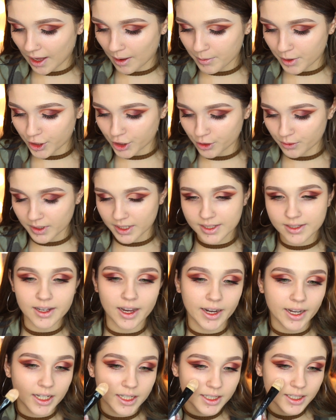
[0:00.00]
I'm going to do a
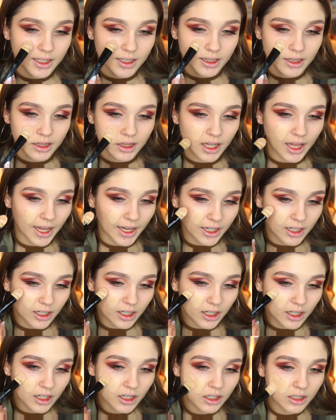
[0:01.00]
second
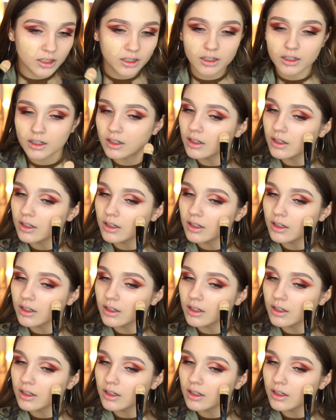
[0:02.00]
layer.